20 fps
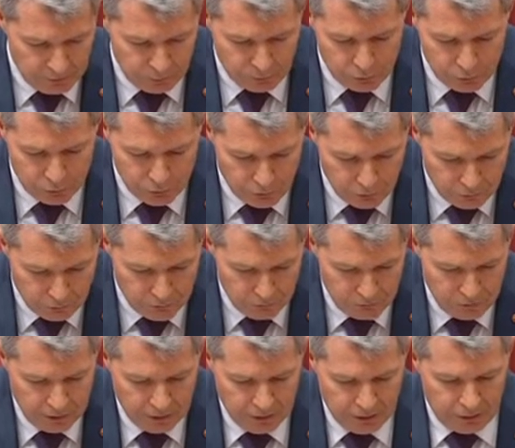The Rural
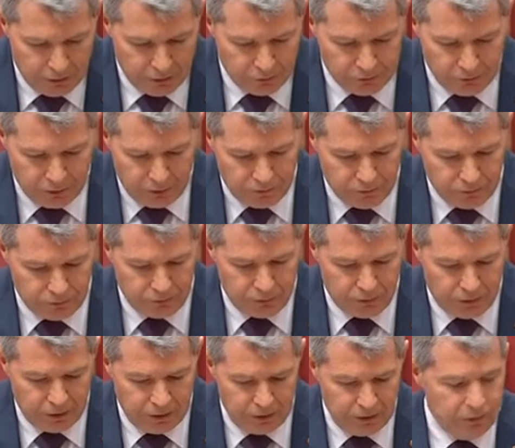Youth of South
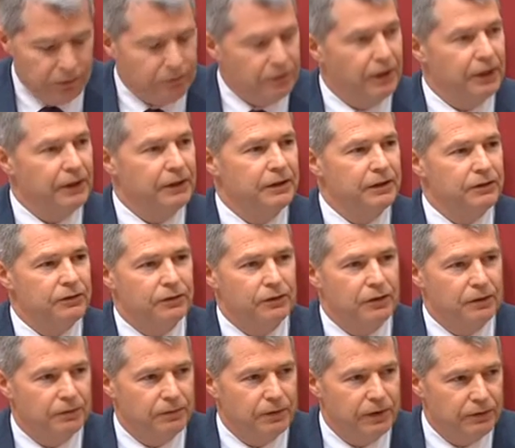Australia, the Tarlee
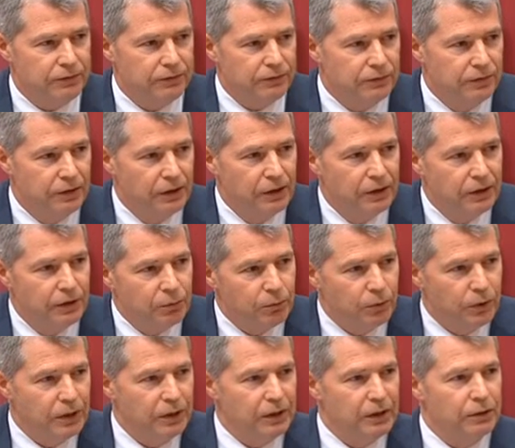CFS,
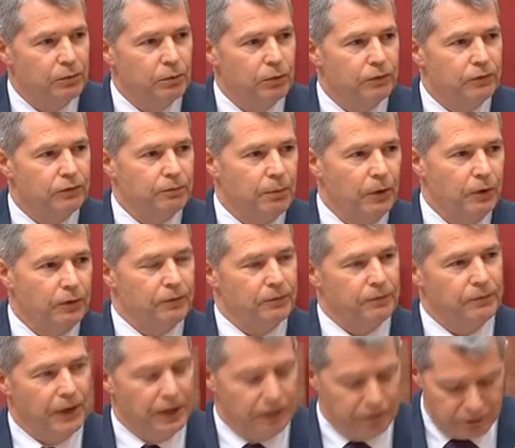where he was both a
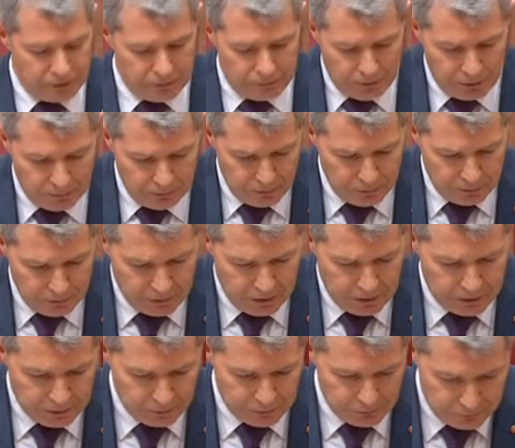founding member
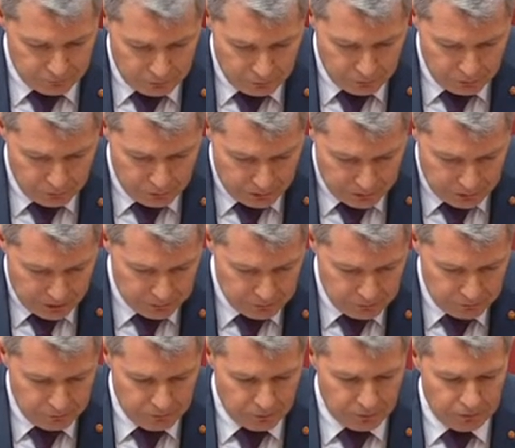and is still an
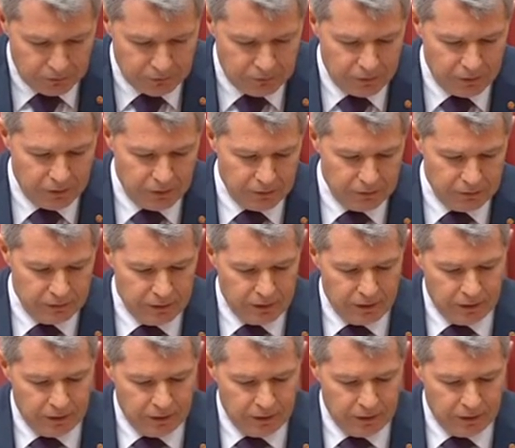active volunteer.